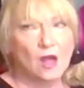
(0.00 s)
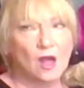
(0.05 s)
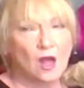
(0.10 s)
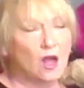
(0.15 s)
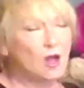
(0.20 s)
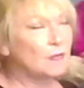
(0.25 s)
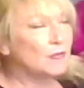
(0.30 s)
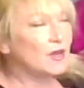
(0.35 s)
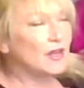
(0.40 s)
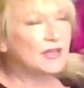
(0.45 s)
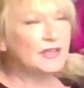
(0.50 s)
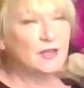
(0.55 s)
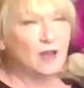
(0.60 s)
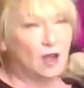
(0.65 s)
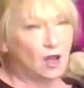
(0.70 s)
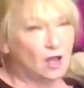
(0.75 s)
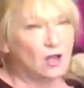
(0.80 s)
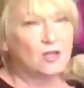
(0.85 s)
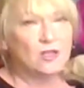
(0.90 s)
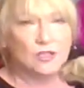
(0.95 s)
I'm like,
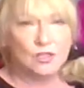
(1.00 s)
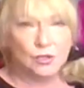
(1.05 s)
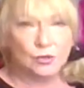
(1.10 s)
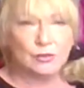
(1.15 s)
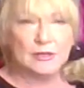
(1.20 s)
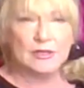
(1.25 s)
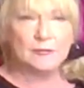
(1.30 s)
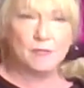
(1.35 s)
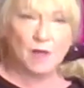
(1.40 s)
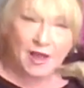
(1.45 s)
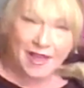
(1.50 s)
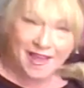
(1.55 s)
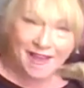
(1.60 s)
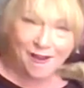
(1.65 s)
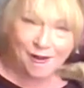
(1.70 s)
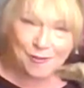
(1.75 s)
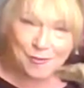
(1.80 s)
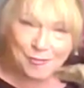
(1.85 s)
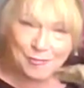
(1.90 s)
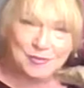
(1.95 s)
you need my
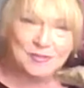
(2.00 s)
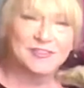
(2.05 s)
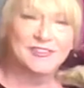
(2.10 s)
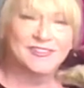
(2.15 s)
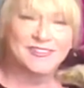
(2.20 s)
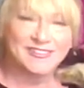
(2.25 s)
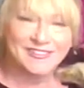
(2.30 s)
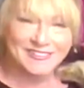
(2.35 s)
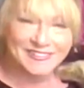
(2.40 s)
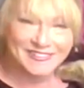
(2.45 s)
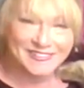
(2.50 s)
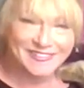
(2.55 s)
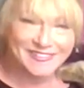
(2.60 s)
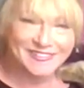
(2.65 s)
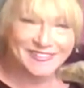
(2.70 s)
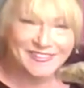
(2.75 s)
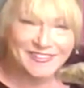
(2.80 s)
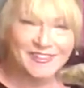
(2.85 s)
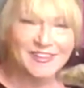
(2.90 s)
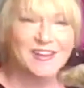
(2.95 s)
help.
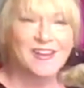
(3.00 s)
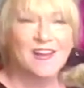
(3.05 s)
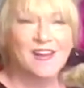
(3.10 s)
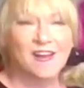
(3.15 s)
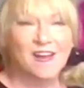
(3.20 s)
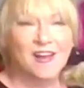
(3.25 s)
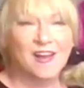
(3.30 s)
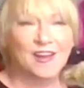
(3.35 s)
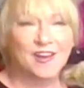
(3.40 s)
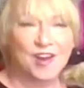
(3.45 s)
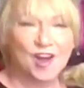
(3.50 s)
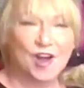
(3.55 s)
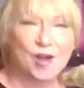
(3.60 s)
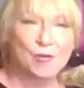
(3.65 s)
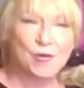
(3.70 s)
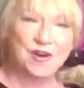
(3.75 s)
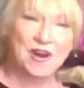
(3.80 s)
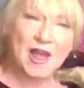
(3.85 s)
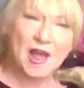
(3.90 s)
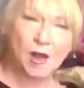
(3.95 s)
And I
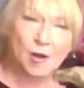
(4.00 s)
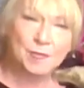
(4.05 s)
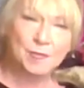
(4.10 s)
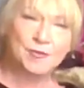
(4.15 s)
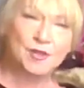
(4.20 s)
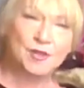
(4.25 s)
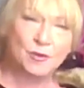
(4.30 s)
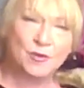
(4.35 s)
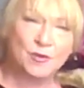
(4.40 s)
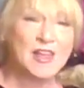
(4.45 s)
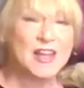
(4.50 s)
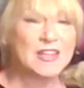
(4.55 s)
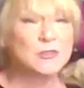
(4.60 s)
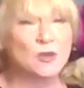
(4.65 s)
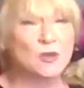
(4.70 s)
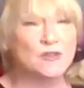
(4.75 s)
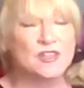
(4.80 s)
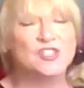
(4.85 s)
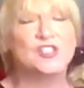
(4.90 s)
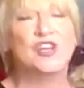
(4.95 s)
want to help you. And that's
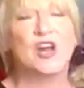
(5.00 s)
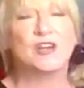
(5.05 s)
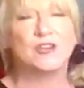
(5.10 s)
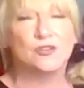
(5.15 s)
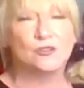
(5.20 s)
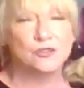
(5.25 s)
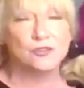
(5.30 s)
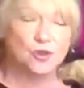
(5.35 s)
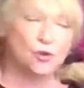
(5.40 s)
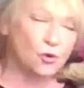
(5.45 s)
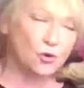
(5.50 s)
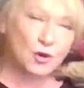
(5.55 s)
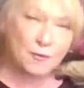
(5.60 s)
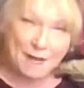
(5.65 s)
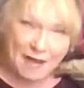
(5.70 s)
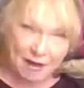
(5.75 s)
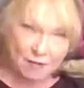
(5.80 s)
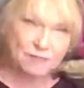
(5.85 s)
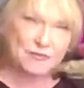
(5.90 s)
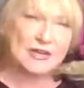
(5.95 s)
what this channel's all
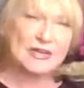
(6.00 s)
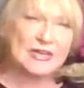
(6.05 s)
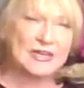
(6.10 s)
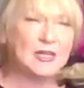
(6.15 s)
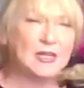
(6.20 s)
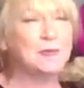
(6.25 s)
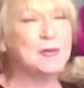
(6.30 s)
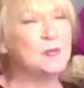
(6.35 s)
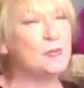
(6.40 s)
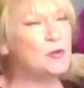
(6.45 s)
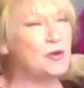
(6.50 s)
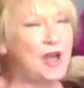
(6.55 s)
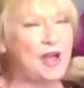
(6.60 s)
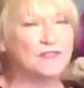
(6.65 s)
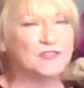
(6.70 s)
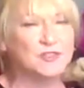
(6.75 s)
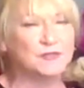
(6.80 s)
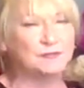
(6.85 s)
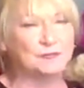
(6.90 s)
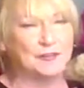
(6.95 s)
about, really. I mean, we'll have
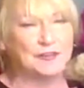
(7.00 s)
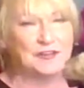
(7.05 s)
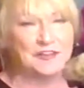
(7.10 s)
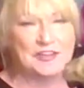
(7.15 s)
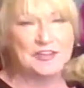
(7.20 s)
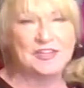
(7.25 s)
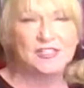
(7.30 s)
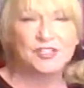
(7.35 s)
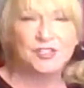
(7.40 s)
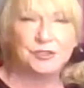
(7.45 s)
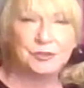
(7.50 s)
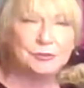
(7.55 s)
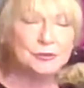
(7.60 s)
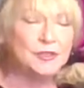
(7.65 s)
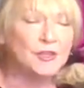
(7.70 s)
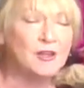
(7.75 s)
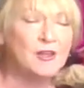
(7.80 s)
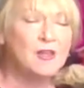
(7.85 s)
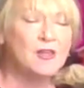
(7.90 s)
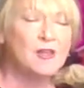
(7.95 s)
some fun on here too,
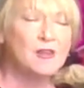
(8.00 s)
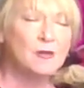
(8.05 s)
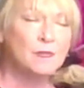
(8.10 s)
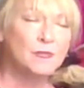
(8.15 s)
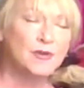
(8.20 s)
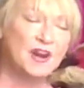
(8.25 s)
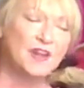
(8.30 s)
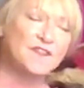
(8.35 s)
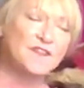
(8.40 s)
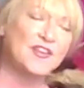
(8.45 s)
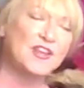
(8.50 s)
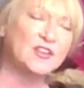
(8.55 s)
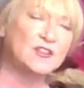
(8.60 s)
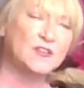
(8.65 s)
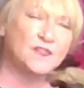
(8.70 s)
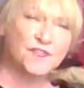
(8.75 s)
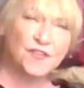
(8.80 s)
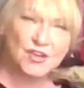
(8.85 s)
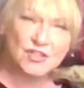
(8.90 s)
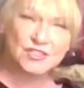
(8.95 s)
But I figured the
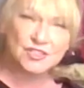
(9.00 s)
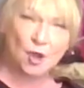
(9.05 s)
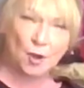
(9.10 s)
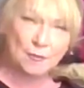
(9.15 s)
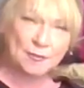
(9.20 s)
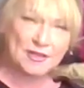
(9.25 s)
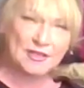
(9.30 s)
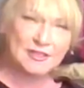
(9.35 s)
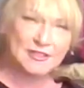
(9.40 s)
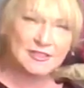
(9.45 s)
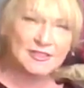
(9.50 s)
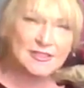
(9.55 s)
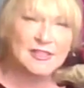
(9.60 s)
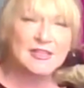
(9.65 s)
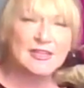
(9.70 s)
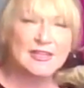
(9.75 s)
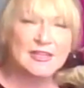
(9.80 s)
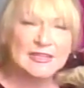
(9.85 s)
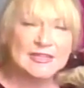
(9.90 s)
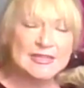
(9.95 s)
first topic
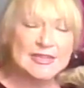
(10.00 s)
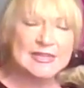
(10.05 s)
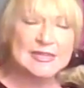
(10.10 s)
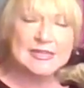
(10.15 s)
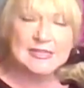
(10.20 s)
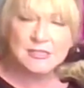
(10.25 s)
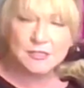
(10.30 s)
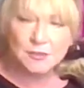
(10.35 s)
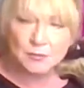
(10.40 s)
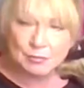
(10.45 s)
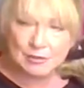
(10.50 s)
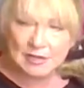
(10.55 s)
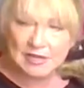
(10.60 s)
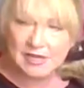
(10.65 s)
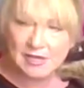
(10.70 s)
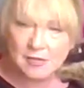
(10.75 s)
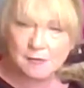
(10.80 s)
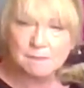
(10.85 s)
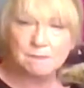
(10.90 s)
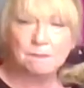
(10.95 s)
needed to
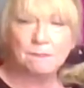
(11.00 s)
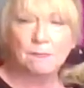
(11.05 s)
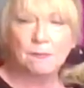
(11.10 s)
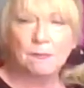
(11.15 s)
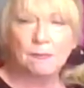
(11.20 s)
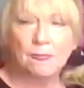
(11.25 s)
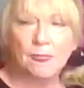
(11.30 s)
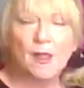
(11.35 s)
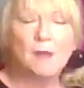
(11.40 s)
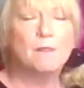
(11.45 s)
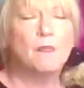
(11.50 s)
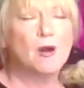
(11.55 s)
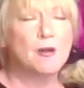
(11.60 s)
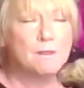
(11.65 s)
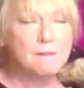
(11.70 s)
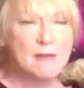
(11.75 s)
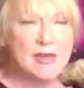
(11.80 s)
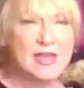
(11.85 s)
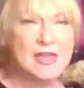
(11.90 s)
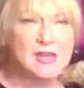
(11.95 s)
be my
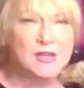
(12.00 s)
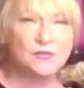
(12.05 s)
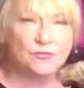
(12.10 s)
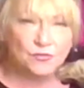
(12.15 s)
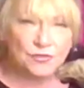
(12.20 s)
main